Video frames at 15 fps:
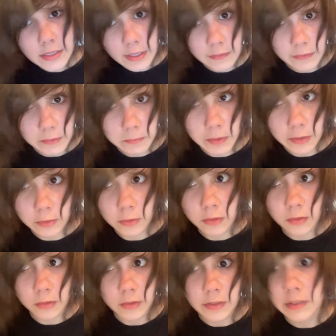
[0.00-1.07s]
to give it my
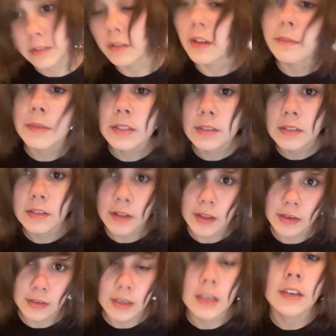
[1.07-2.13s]
all so that Mr.
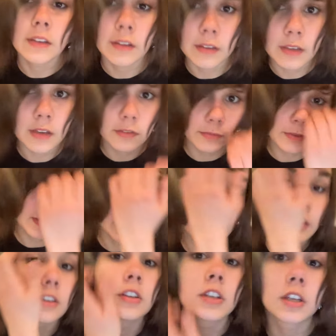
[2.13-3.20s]
Letter can give me
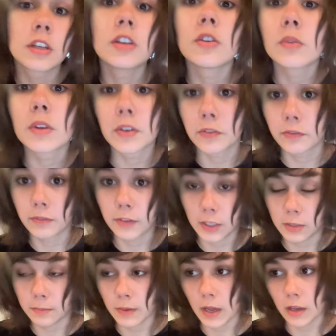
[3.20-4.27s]
like genuine
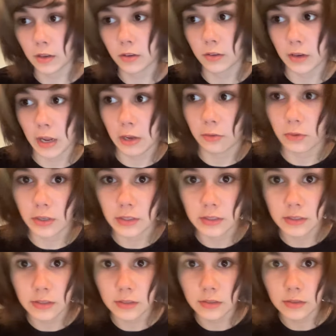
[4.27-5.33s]
feedback on how I
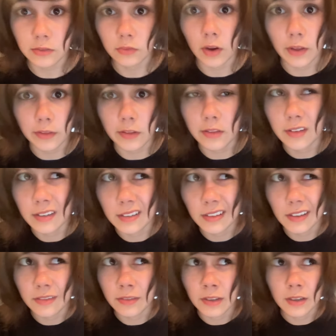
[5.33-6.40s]
did rather than
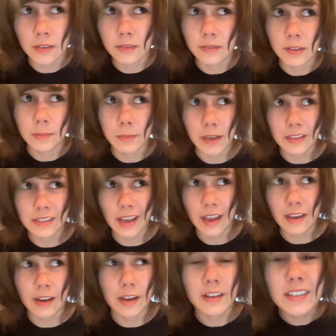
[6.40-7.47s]
give feedback to
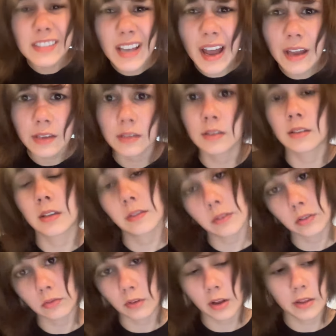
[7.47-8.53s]
AI because I didn't
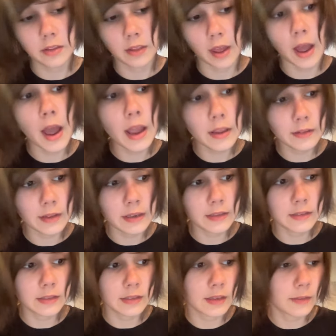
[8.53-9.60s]
even write that. I
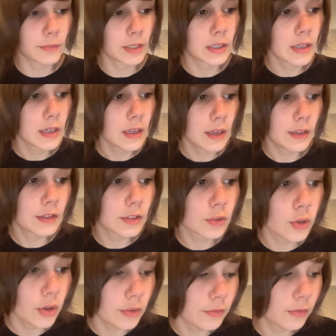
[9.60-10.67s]
liked, I mean, it's
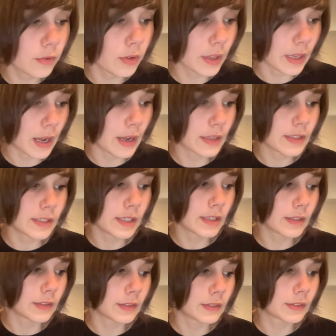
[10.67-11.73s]
good for like
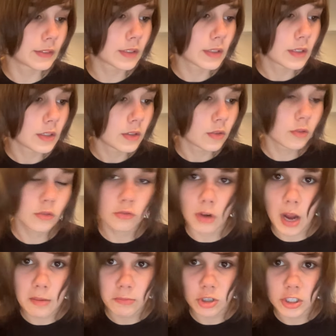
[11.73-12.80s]
ideas or
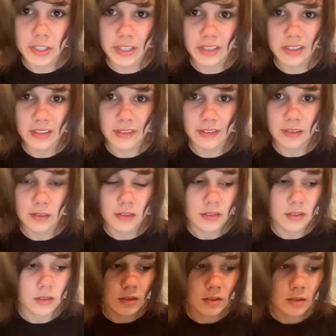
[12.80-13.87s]
grammar checking,
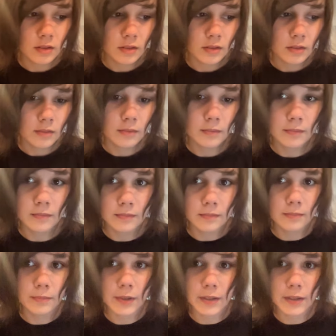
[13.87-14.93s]

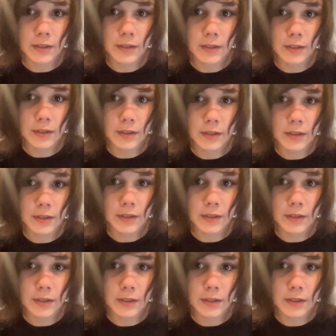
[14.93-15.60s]
but like,